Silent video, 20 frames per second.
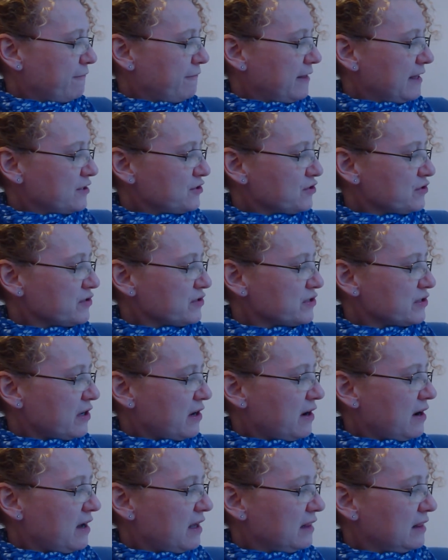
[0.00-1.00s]
Fletcher
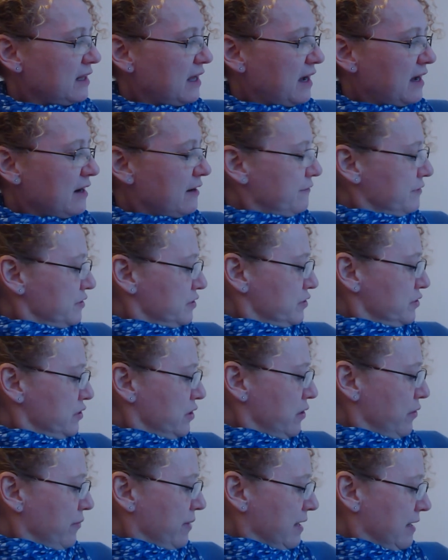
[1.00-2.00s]
saw a lot of
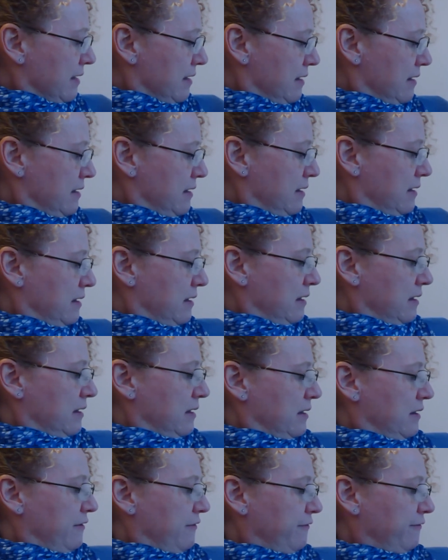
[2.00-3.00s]
snowy
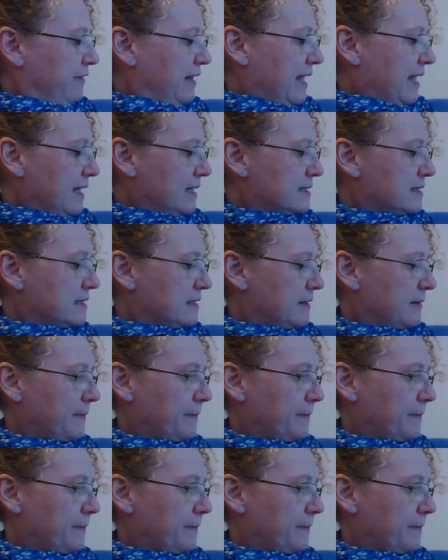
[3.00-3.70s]
flakes.